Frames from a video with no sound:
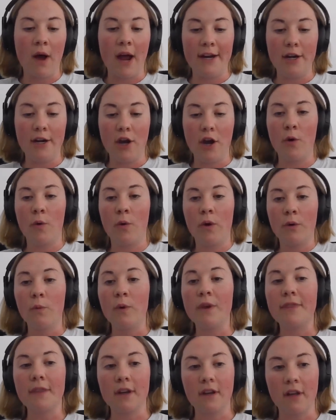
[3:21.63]
I know
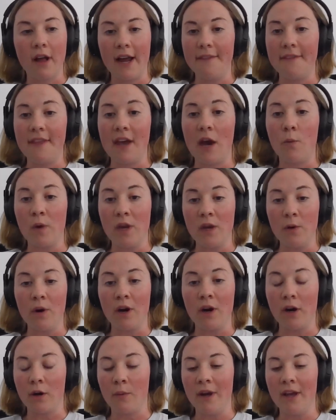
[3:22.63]
with the client that we
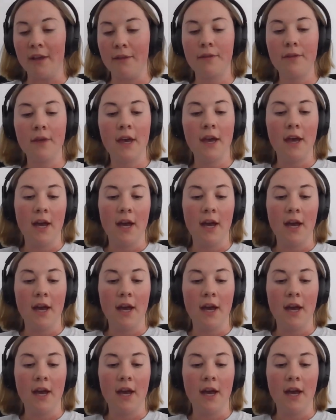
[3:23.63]
work with,